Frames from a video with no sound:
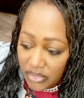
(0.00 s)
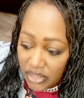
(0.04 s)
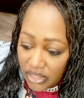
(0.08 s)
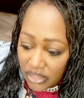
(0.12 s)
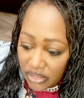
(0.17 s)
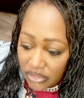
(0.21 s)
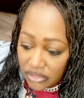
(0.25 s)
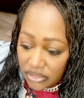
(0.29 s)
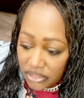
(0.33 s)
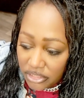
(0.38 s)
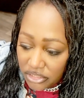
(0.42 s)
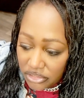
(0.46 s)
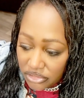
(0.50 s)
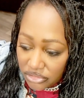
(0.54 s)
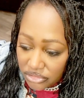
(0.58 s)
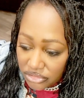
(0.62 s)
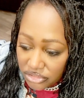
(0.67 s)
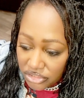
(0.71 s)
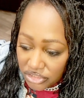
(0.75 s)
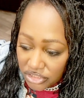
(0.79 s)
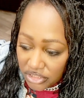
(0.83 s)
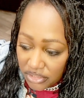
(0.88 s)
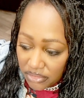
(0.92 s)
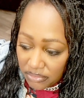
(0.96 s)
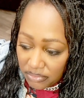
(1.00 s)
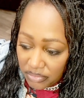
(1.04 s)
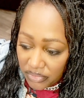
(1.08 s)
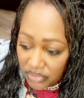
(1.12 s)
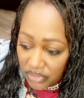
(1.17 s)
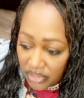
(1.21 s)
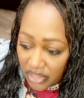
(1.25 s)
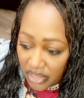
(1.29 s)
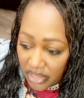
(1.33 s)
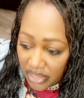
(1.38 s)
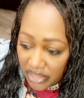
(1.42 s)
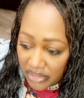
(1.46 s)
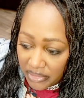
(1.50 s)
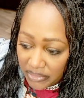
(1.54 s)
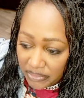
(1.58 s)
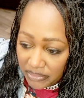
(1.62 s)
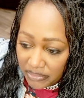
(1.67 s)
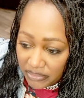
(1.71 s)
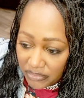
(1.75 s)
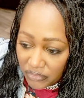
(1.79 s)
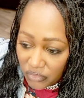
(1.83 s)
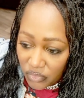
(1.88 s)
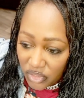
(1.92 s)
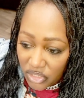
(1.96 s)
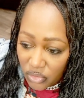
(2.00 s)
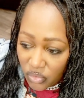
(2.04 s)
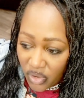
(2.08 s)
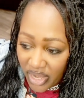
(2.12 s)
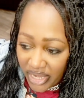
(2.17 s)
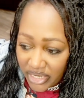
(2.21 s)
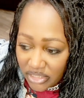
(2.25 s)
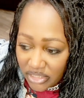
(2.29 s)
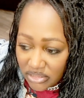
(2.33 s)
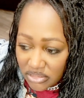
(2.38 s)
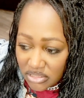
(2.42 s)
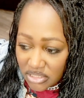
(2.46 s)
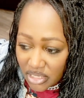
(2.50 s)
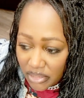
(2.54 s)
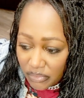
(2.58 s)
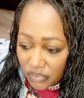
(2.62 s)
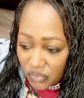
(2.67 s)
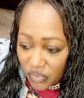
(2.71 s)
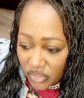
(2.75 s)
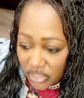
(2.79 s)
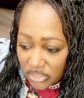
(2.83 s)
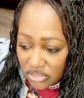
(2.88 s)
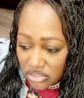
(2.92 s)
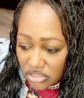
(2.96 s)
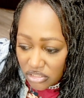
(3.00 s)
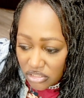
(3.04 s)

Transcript: Leadership requires someone to